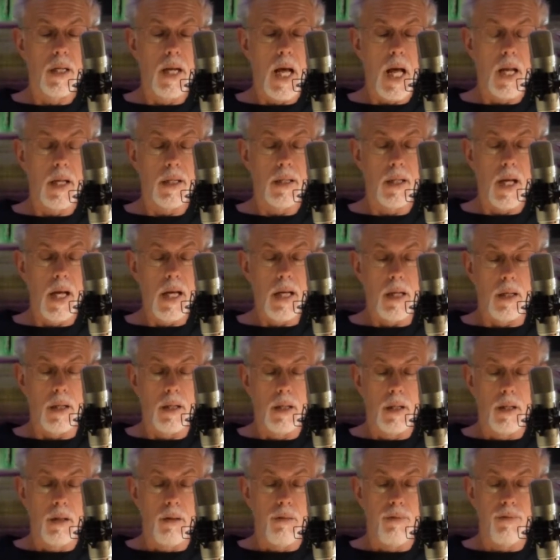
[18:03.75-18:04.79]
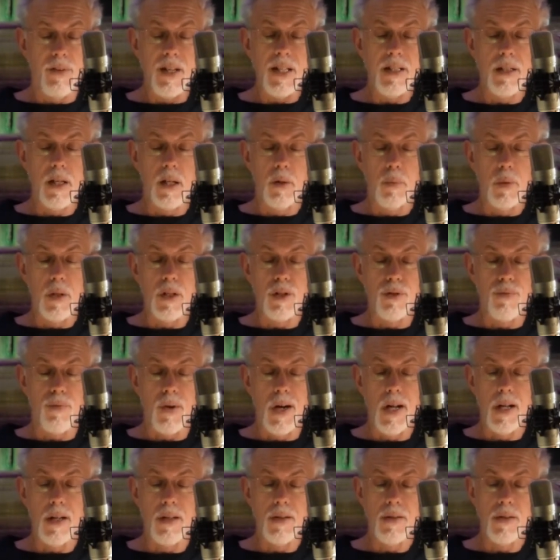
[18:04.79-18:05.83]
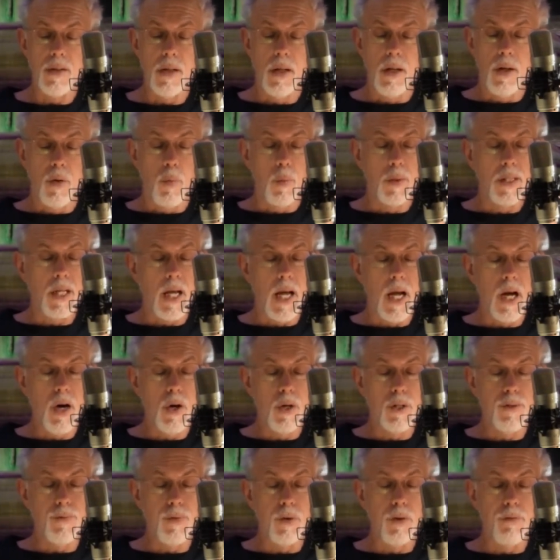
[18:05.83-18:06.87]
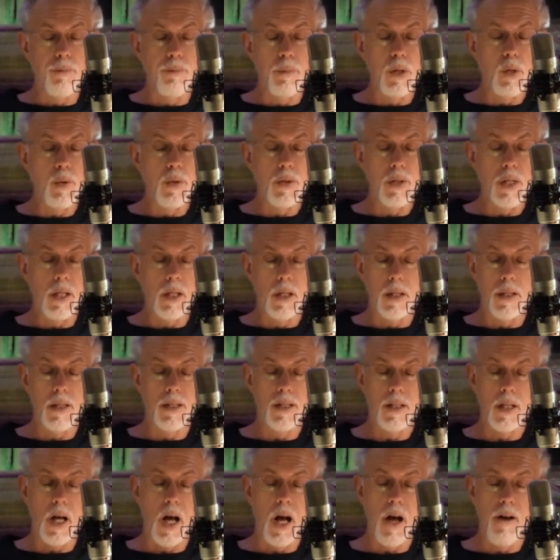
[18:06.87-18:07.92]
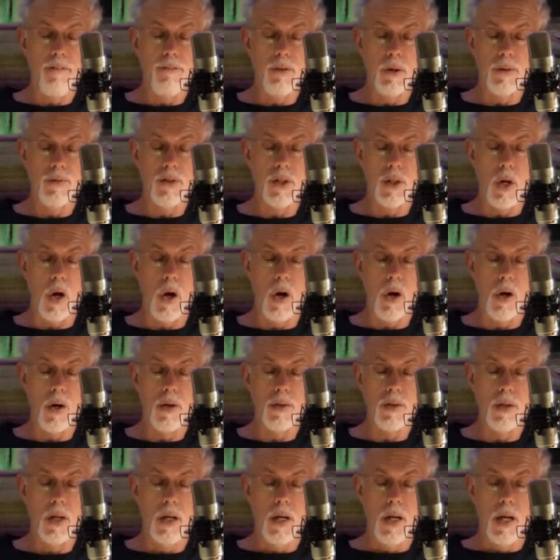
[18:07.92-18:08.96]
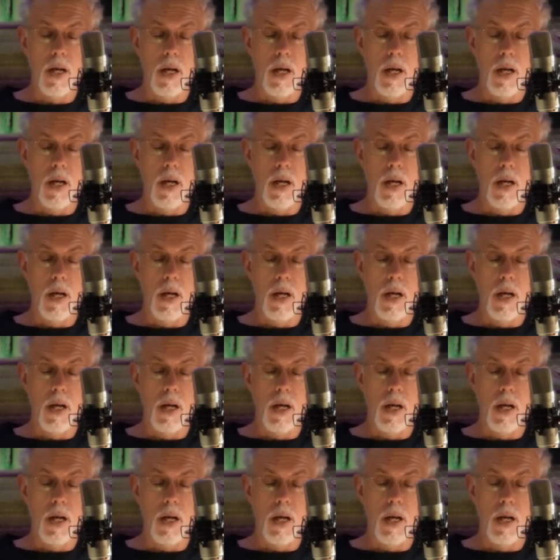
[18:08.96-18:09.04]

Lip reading: Canal at night, feasting with his friends when the air is full of music and the sky full of stars,